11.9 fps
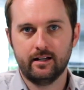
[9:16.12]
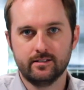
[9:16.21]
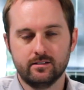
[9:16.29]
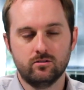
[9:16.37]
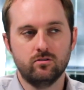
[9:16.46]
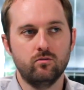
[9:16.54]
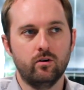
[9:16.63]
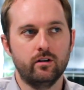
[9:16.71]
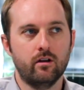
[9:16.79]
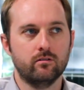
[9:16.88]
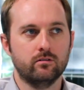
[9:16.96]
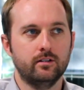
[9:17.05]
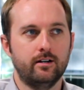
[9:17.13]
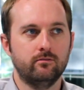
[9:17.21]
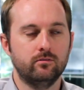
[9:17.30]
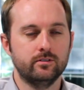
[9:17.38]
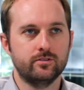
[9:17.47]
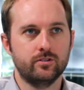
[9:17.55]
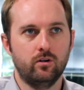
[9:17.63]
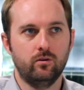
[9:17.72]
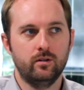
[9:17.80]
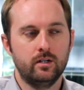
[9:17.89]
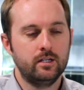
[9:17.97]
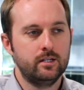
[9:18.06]
us to another level? And
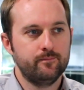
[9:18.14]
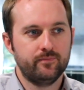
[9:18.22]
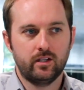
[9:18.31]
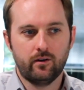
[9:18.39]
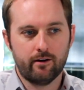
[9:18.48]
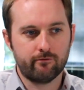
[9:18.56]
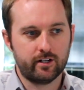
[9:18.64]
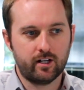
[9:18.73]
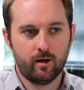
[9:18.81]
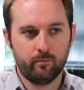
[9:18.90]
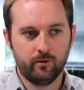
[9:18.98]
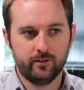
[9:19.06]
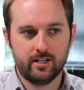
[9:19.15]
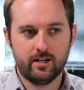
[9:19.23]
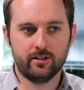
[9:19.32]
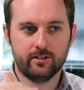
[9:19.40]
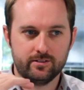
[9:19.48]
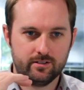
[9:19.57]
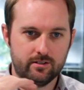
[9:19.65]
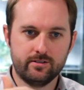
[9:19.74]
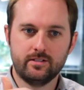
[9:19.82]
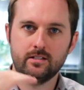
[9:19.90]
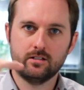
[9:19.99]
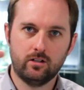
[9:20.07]
so, every couple of years, there's
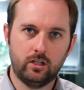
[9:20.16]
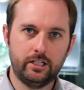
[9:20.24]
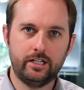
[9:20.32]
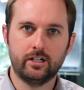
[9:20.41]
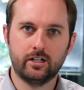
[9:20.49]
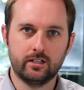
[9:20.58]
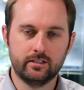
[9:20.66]
these clear